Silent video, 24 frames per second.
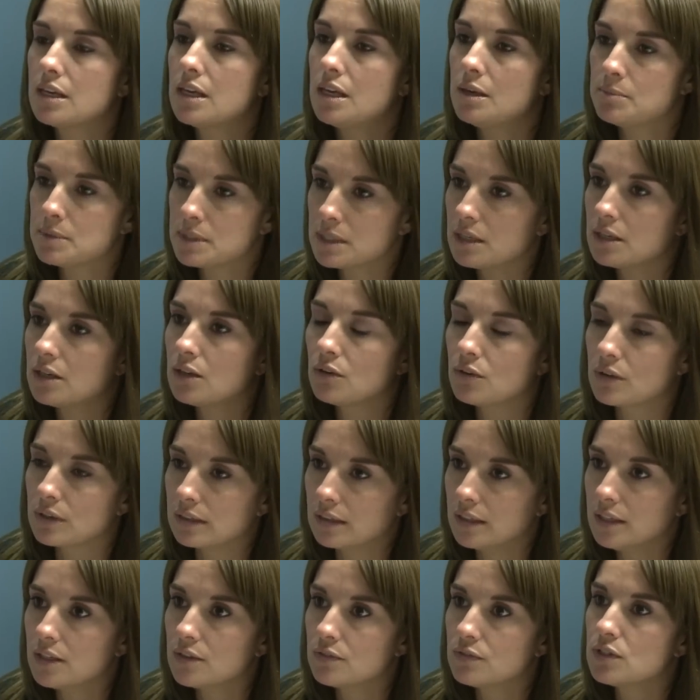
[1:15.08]
that keeps getting
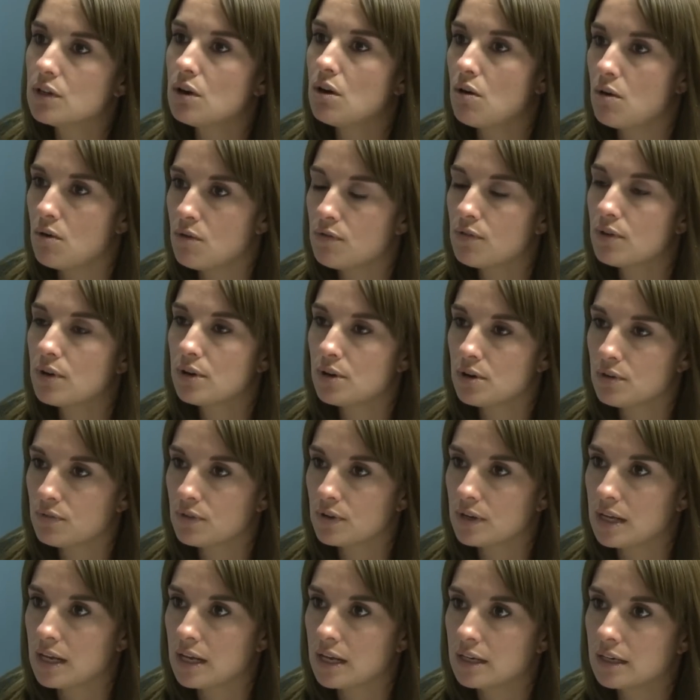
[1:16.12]
relived over and
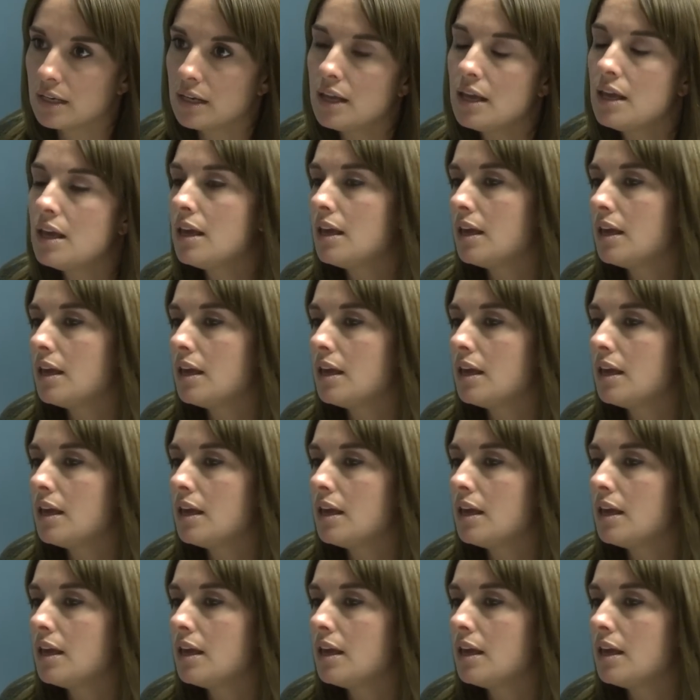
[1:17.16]
over again,